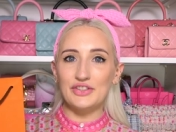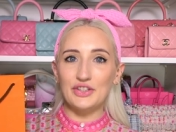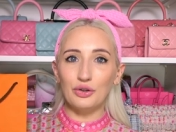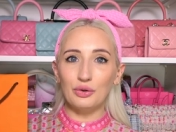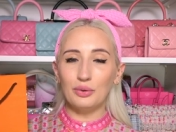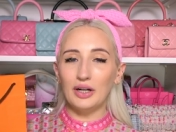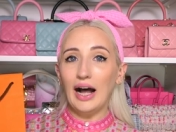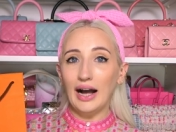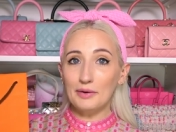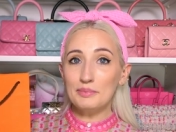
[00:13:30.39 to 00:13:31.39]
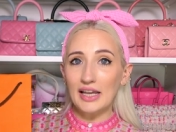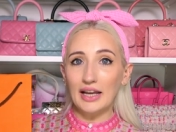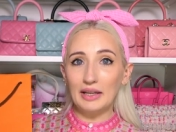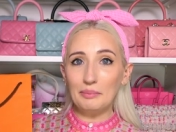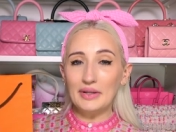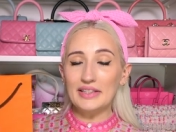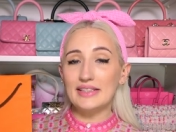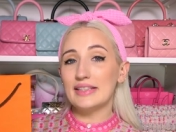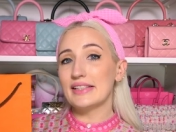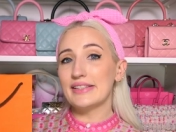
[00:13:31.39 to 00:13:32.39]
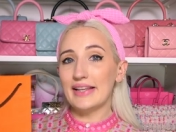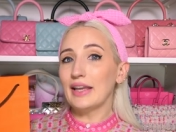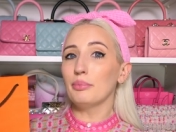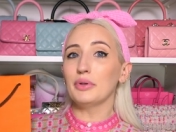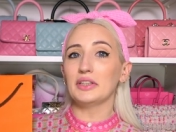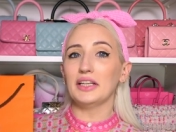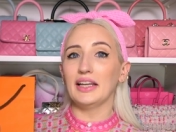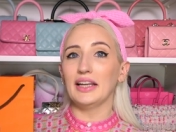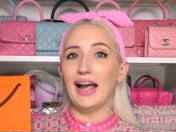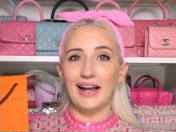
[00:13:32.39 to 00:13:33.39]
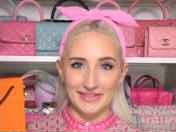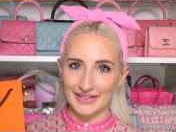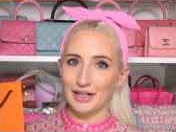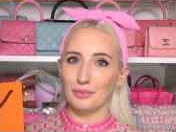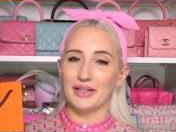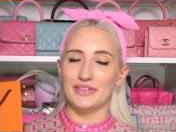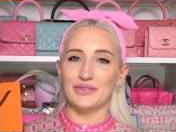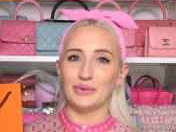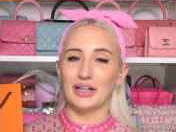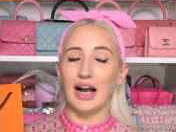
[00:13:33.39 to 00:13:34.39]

So Hype Time is in the same building as the Hermes store.